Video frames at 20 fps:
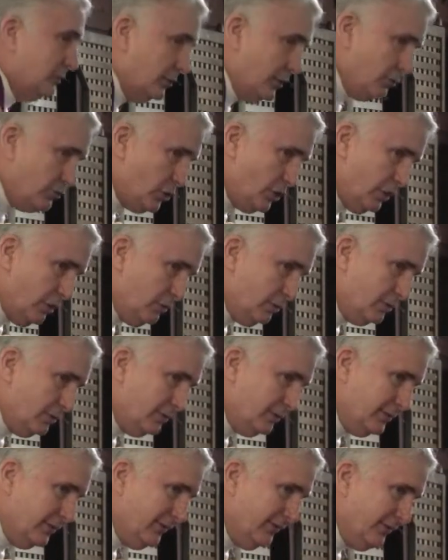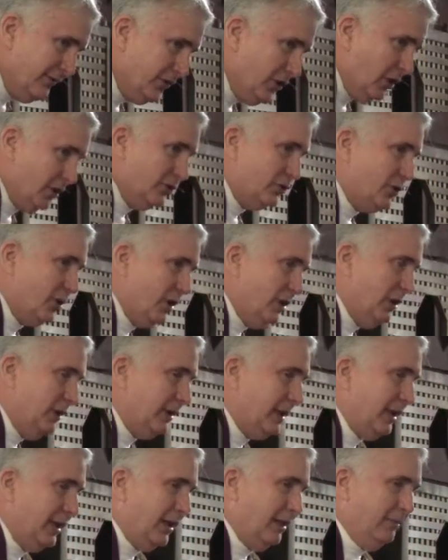Don't you? You're sort of
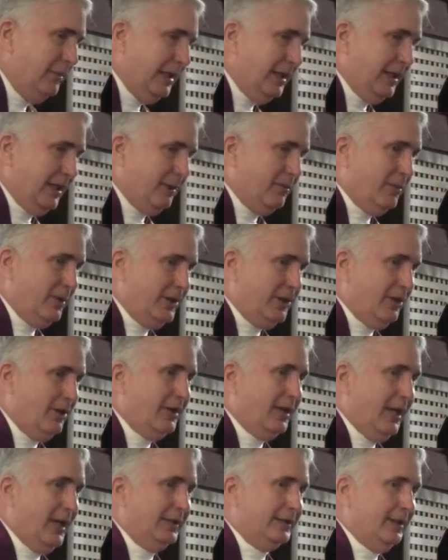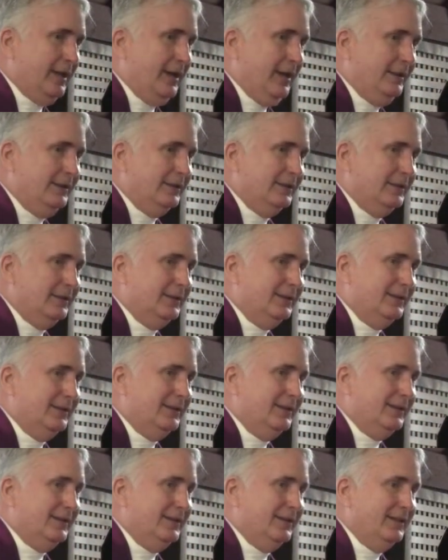looking at me like, well, you're not a
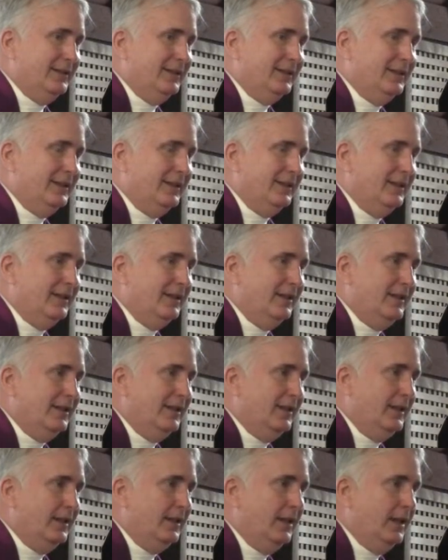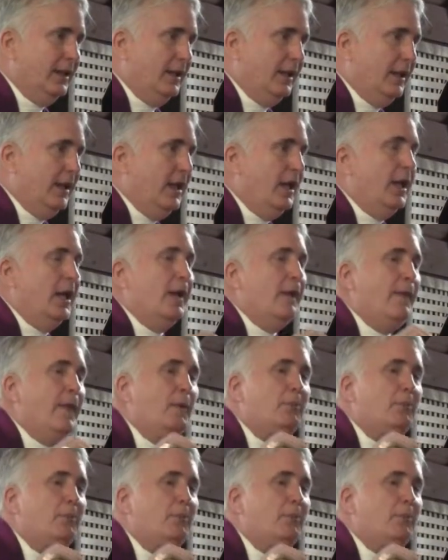guy.